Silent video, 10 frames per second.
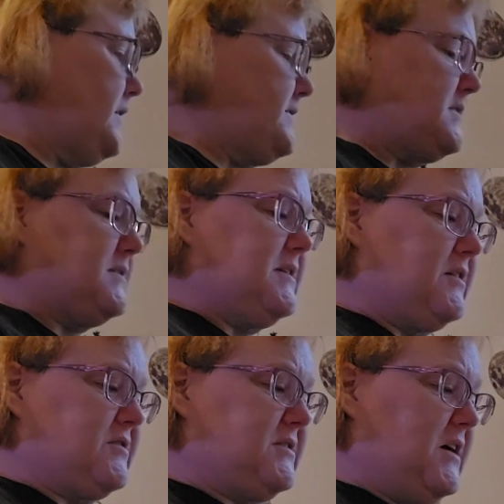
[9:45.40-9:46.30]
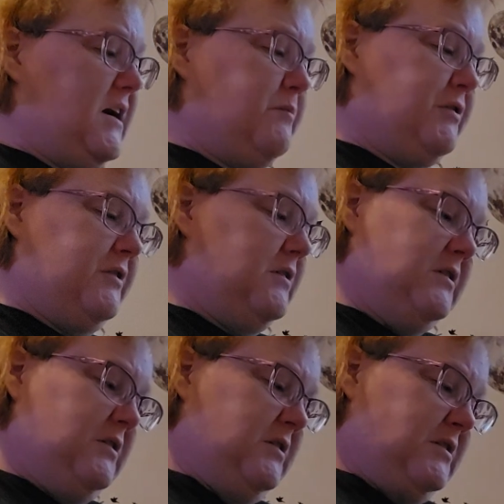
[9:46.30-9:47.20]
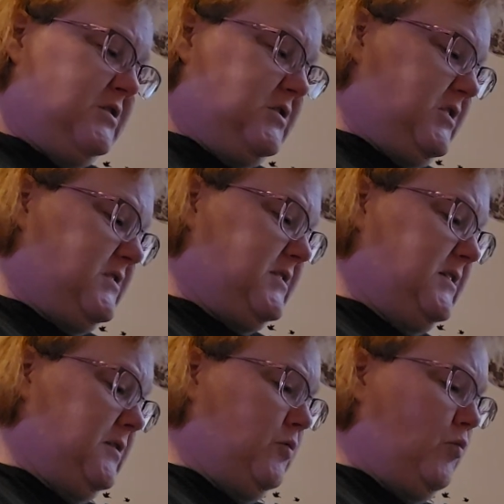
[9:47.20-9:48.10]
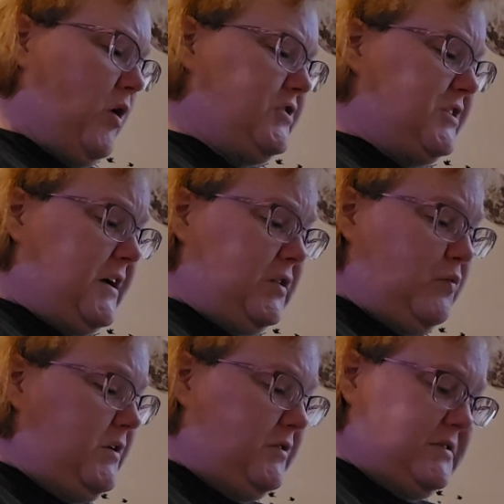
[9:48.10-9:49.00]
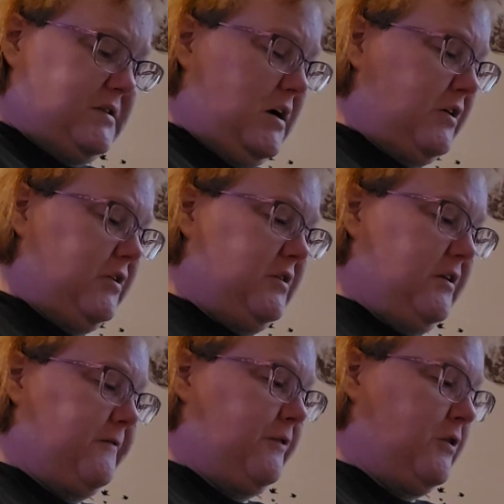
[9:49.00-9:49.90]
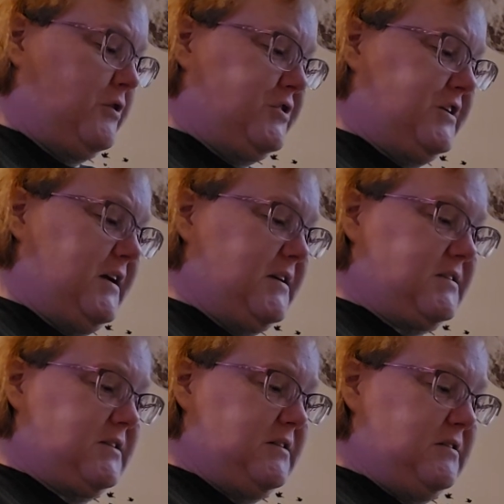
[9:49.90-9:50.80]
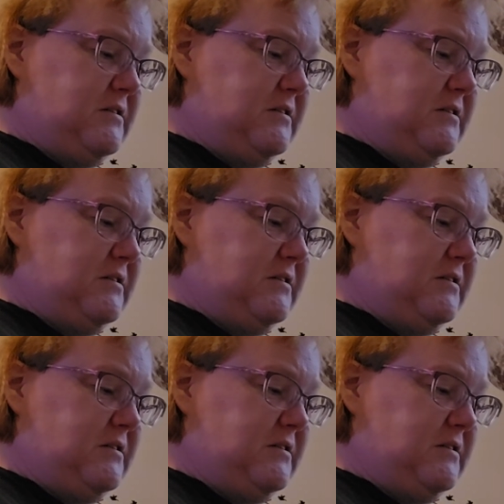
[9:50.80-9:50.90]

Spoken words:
like to see outside, but just watching out the window is not good enough for her. She has to